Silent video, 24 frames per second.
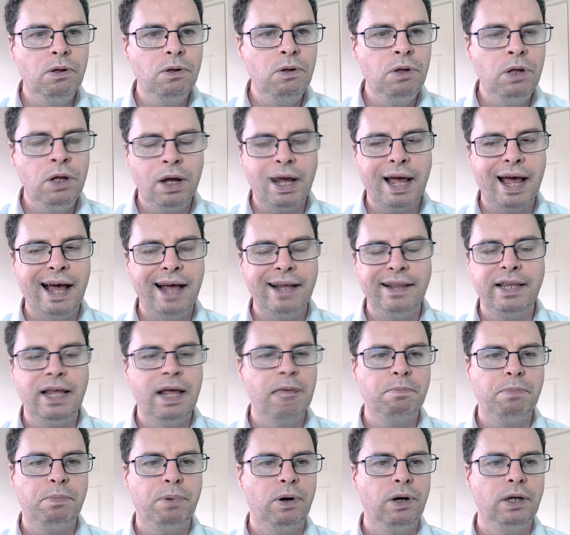can't then
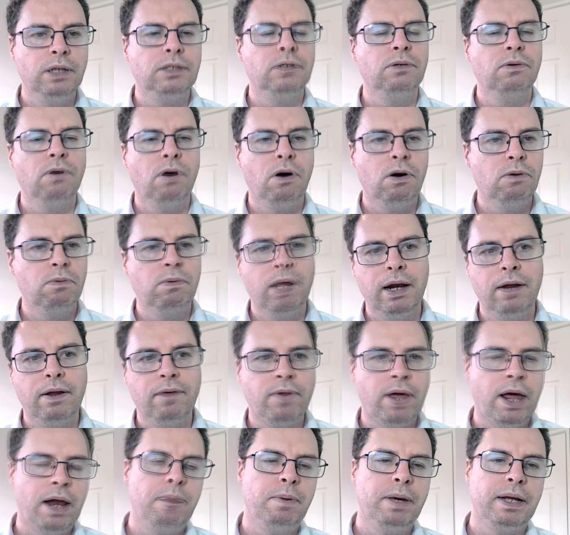point to, oh well, I've had to
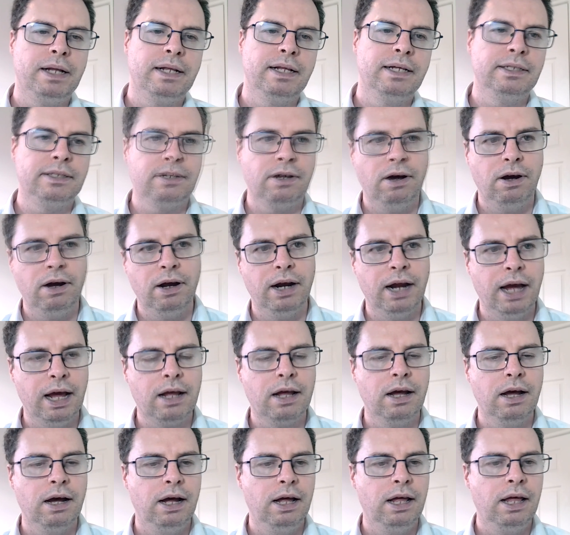pick this guy or that
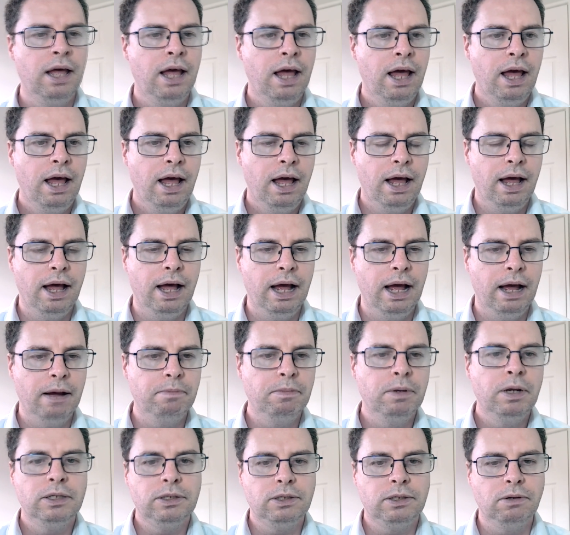guy.
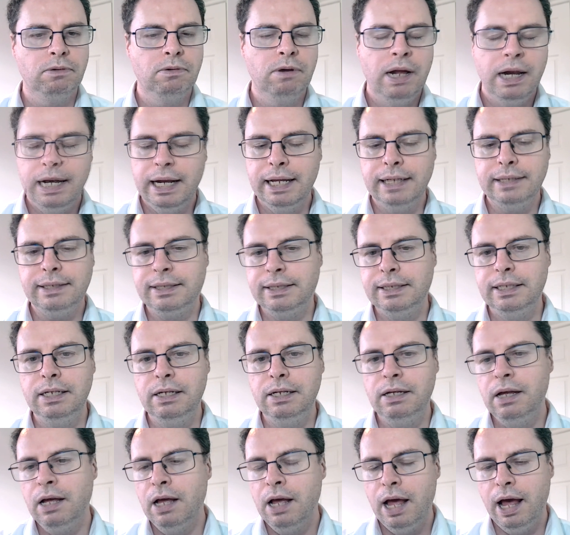So let's see
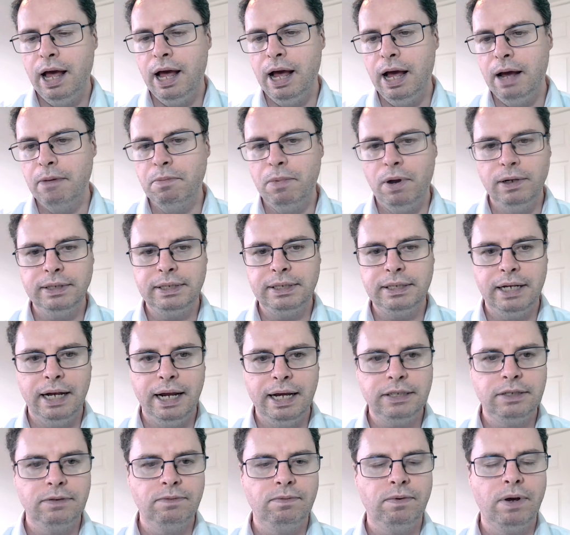on selection
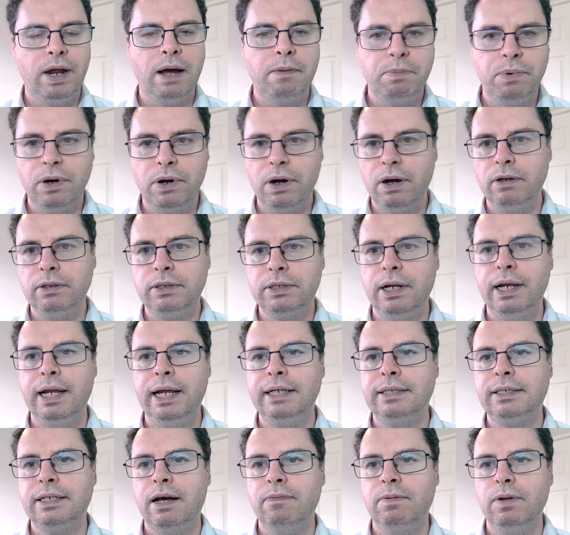for that, but also let's
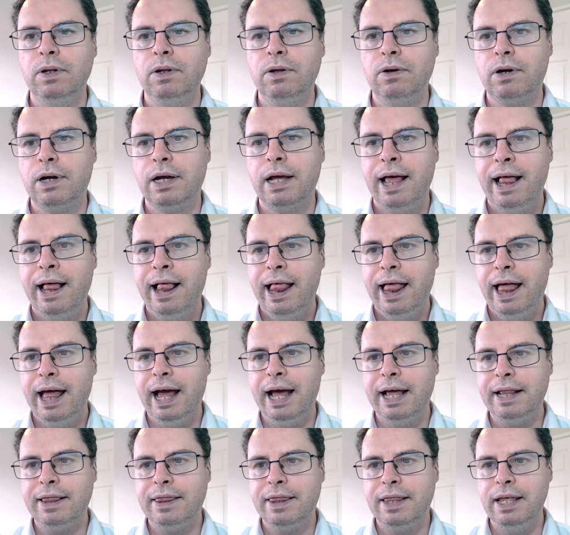have a look
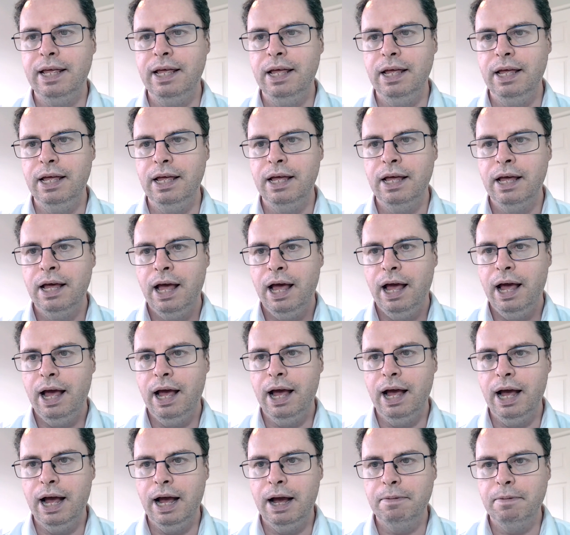at the
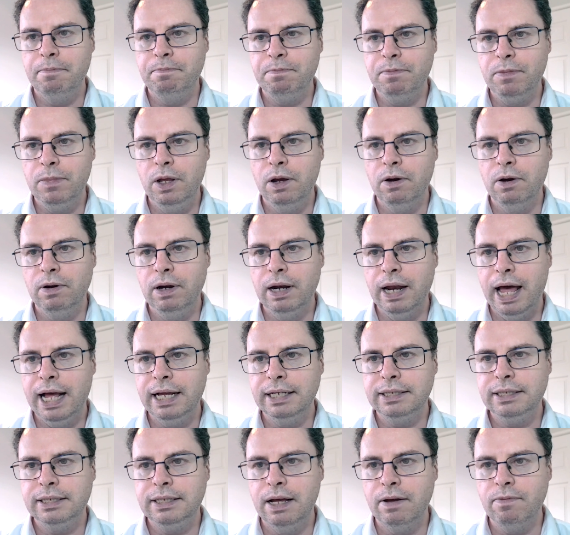last
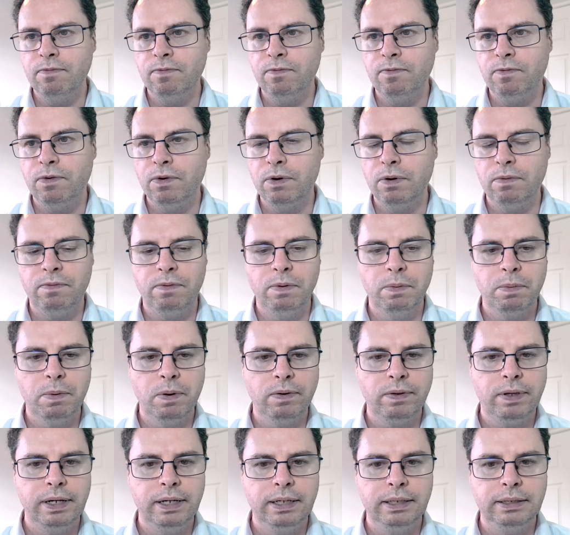7 for both of
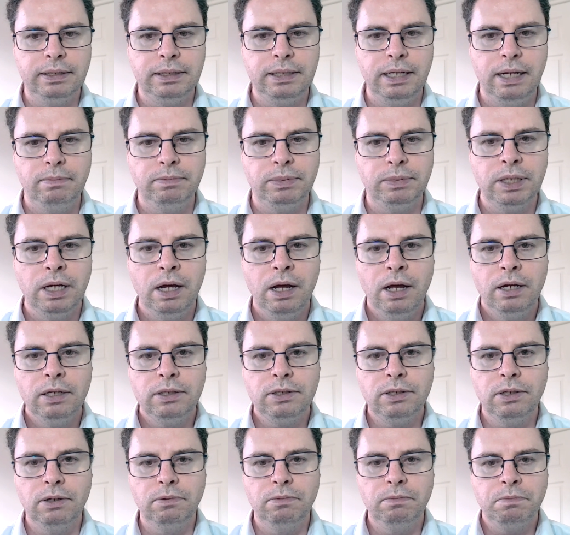these teams.
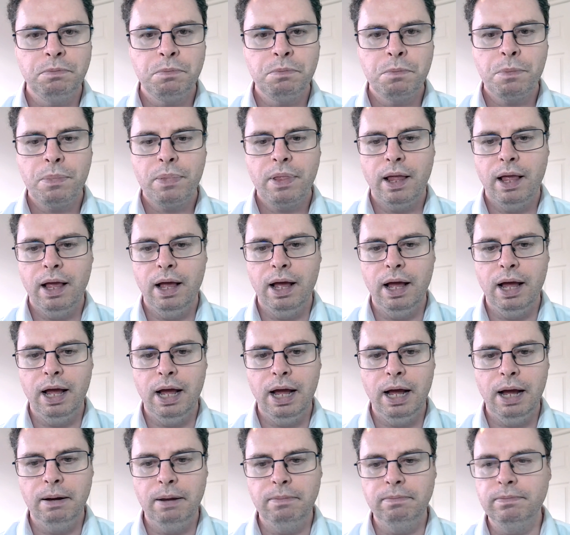So
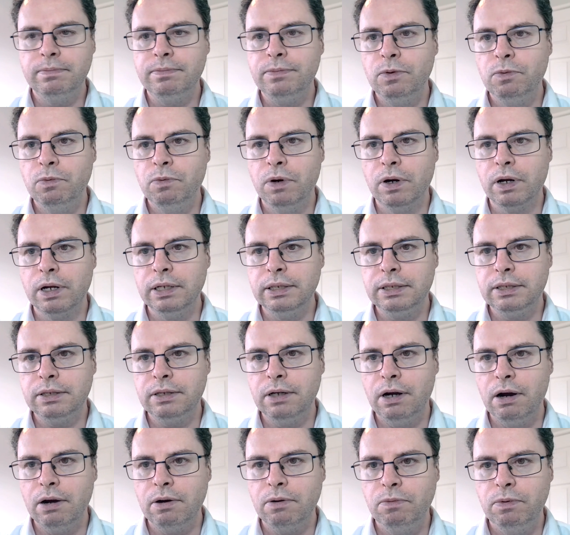we're going to
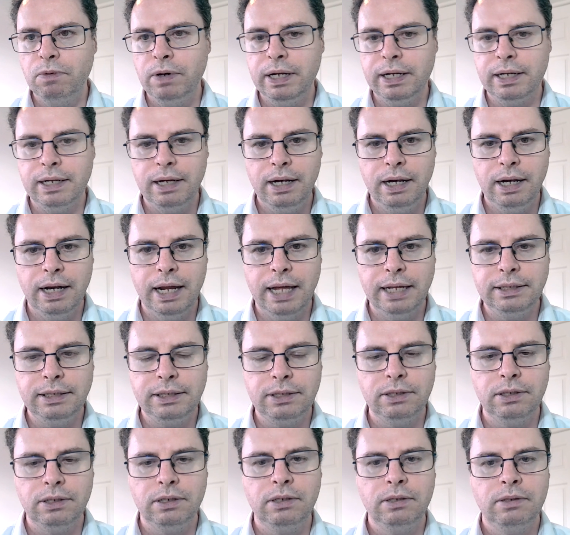start with
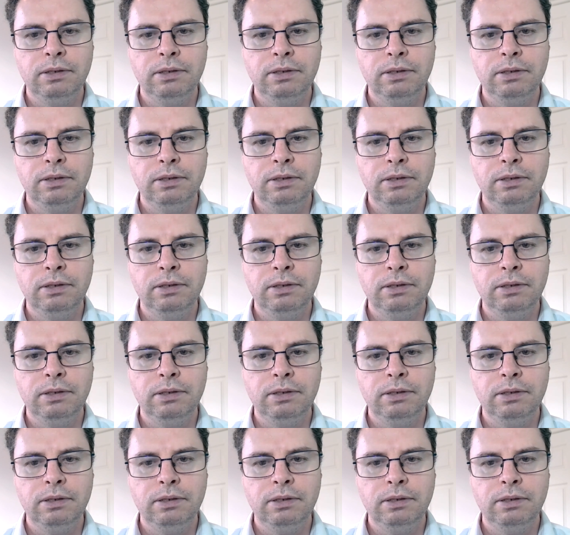Leinster.